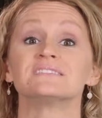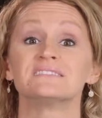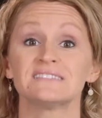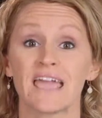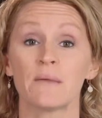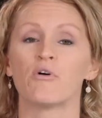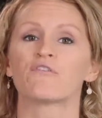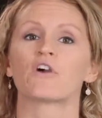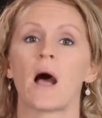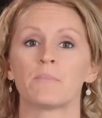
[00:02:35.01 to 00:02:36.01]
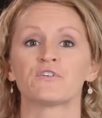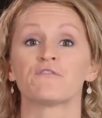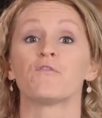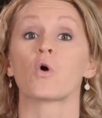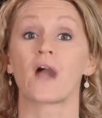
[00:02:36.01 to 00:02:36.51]
stable for up to
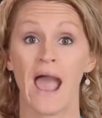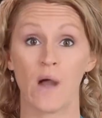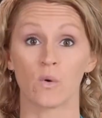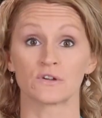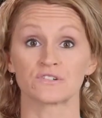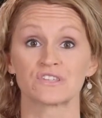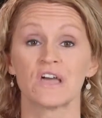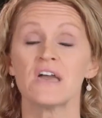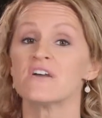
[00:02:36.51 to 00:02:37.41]
4 hours.